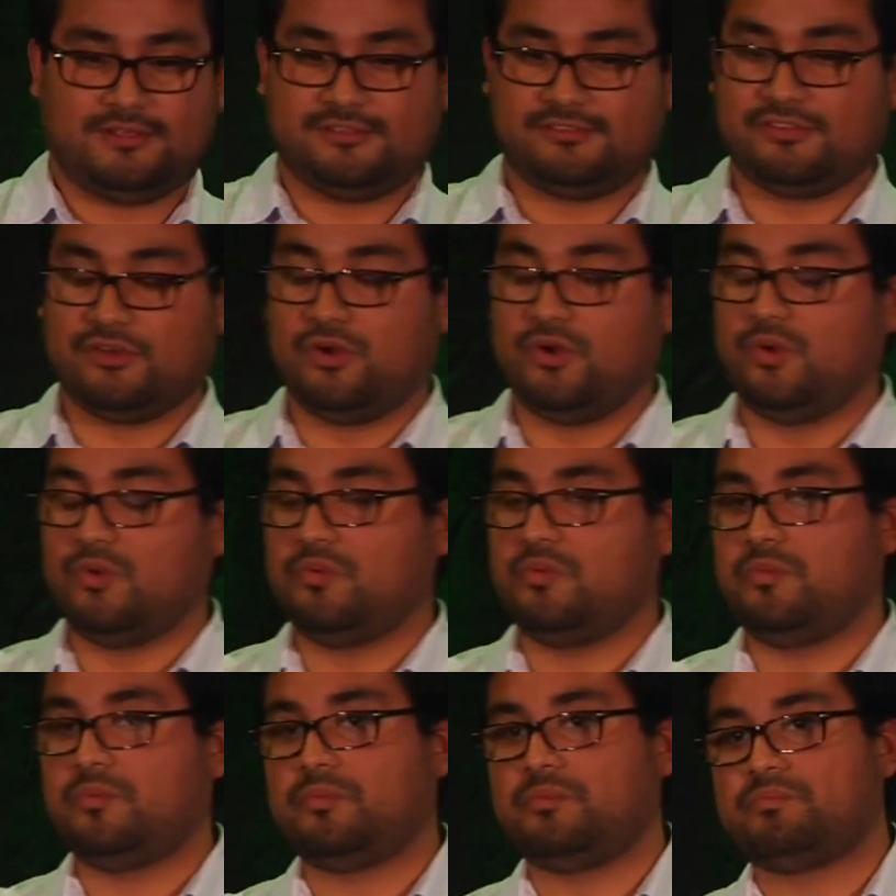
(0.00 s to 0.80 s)

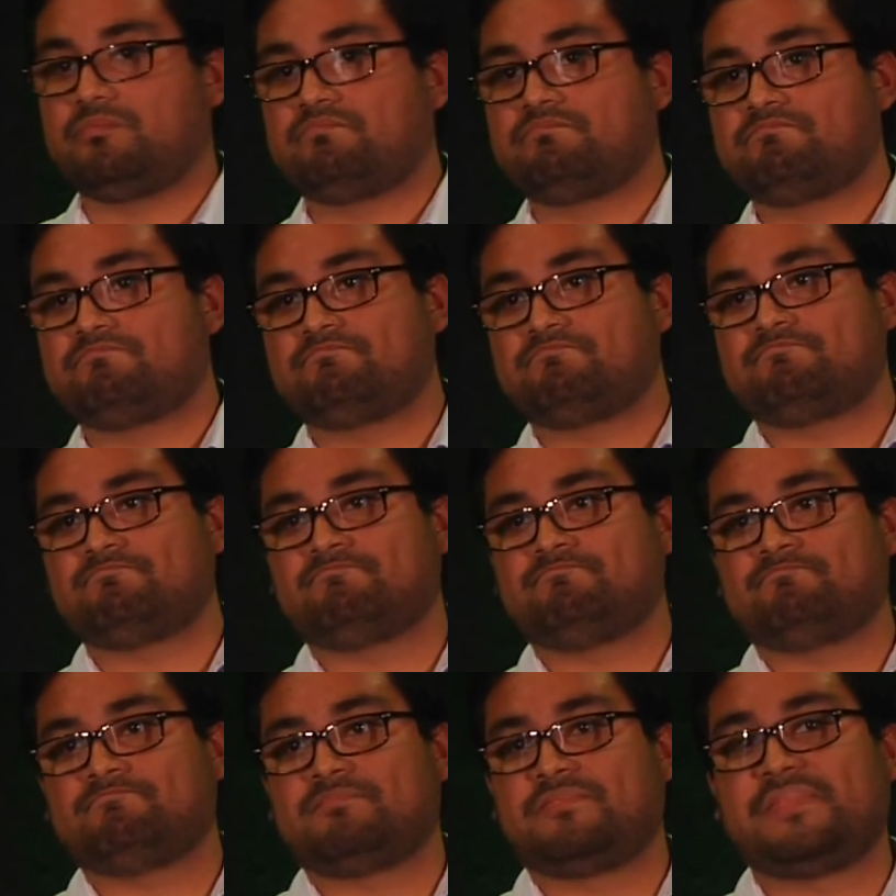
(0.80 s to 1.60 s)
So
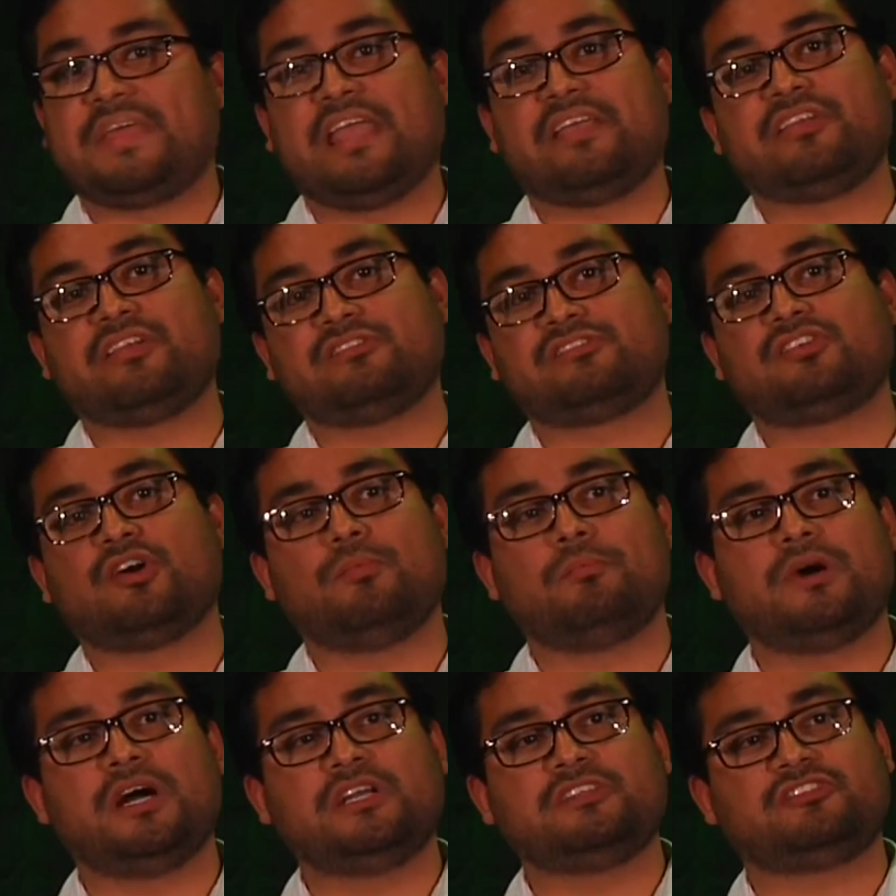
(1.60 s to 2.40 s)
thank you so
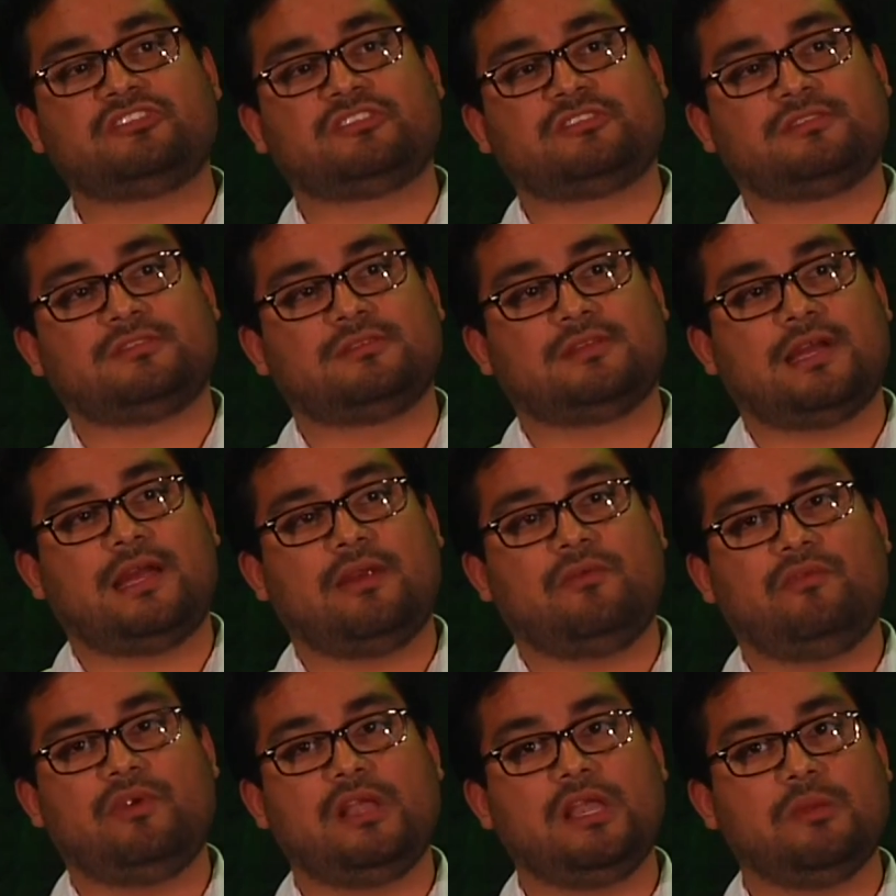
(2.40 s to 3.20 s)
much. I
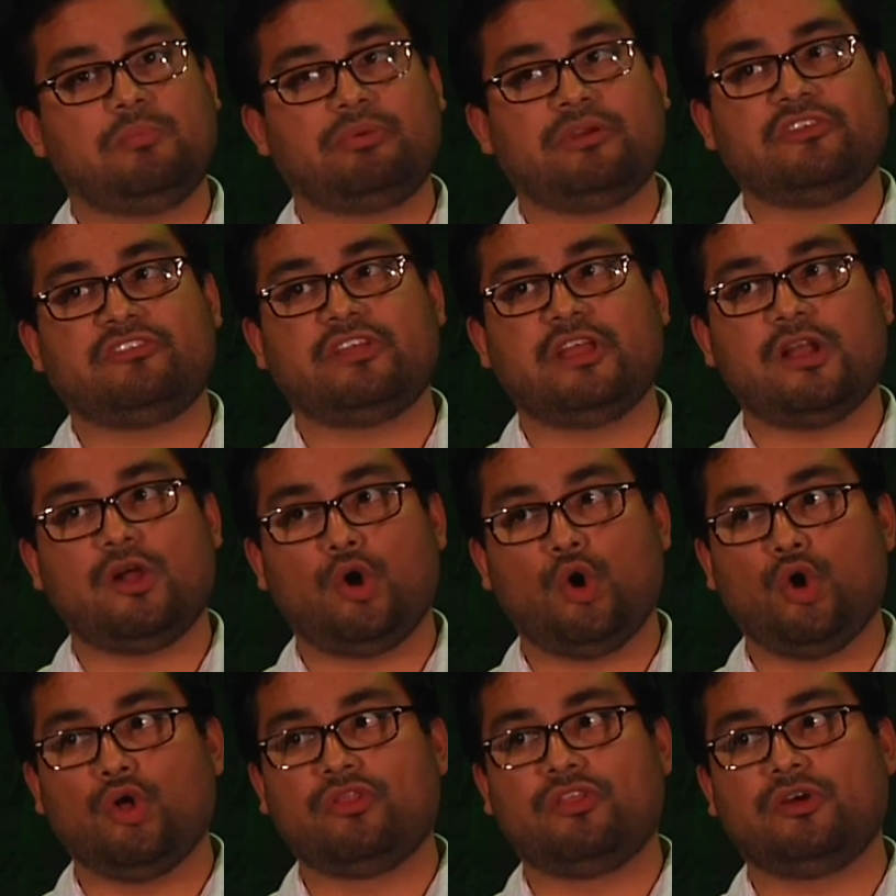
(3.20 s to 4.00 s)
really appreciate
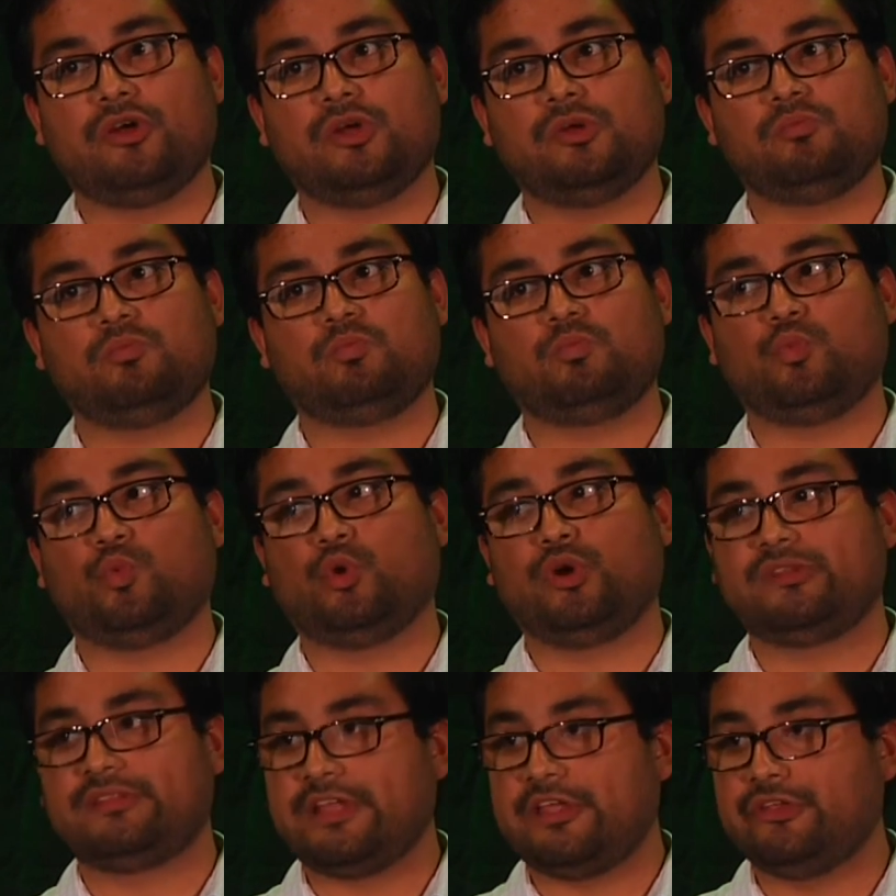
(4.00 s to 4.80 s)
all the
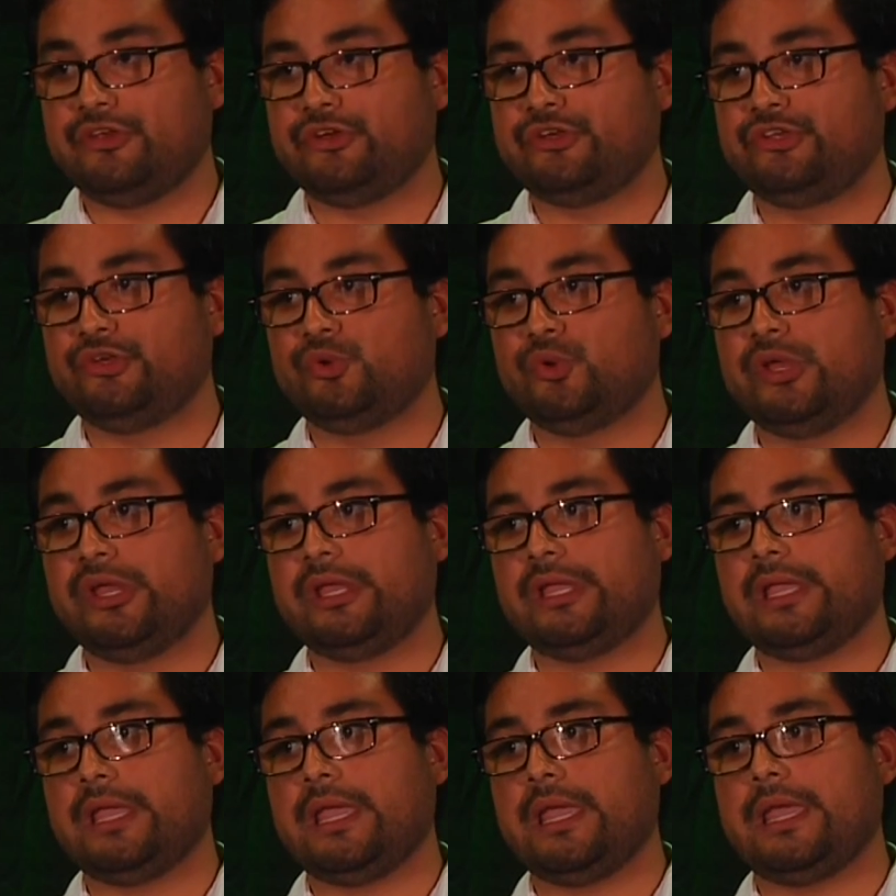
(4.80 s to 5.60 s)
work that you're
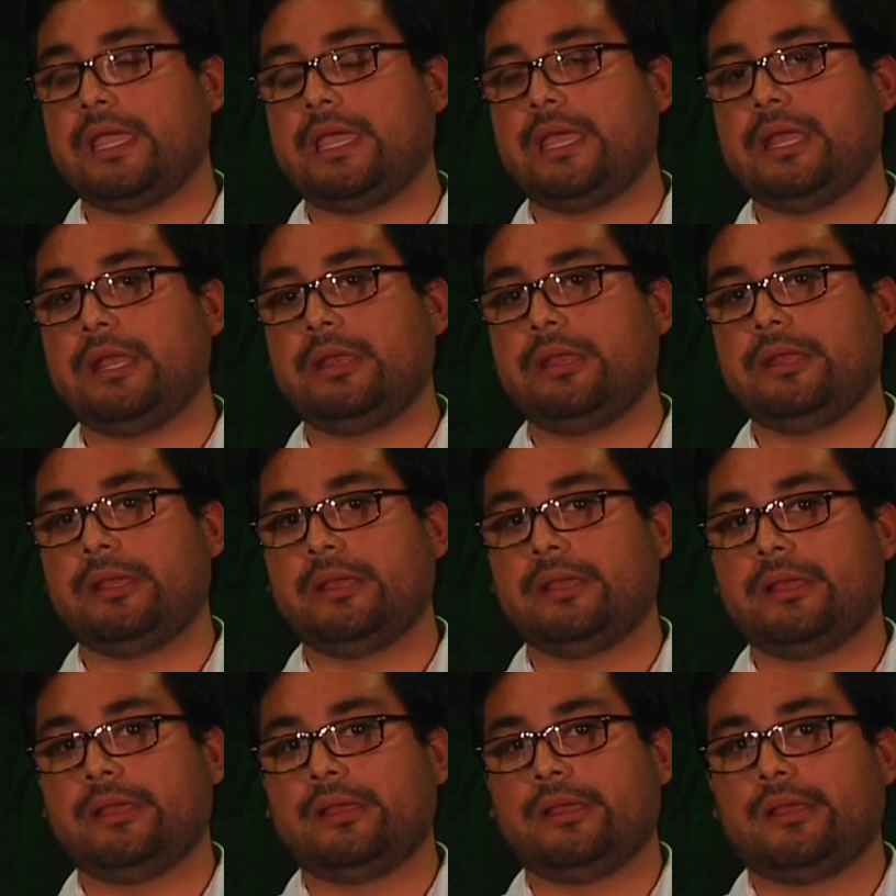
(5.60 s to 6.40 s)
doing. And
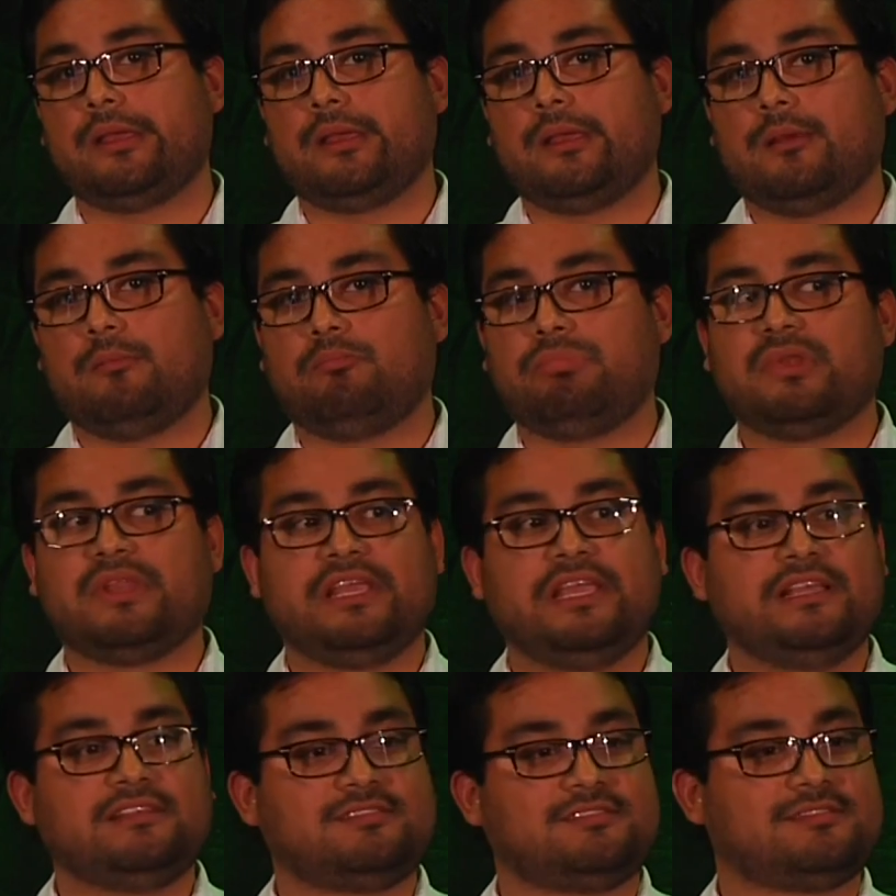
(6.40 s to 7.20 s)

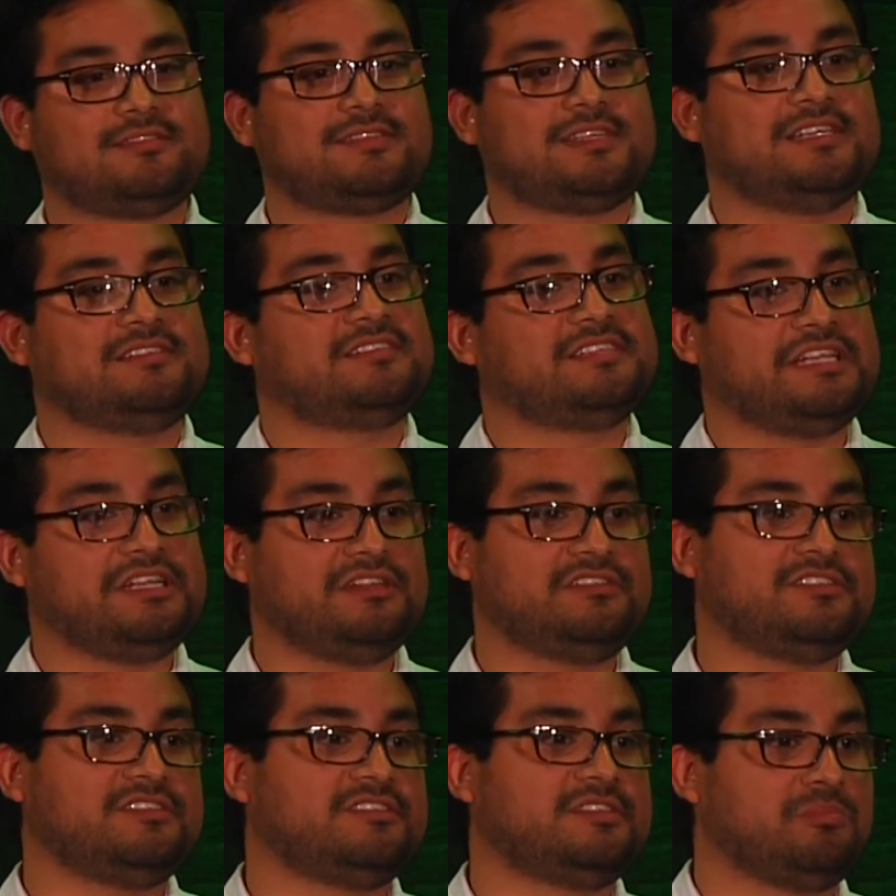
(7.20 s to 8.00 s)
please
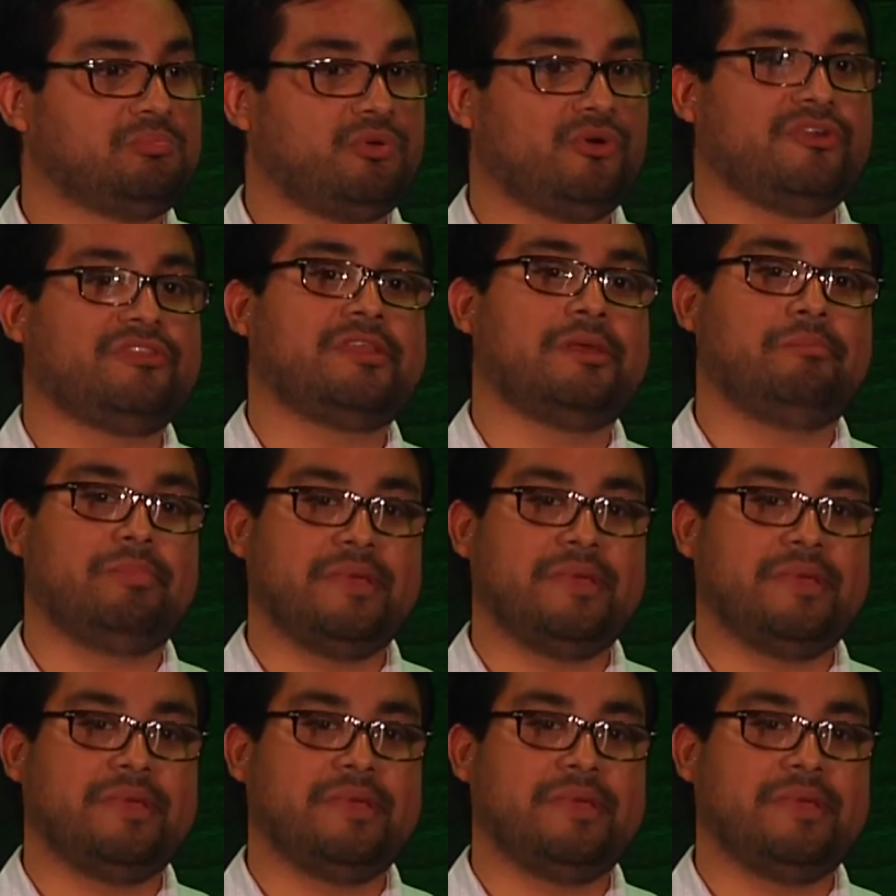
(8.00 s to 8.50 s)
continue to support the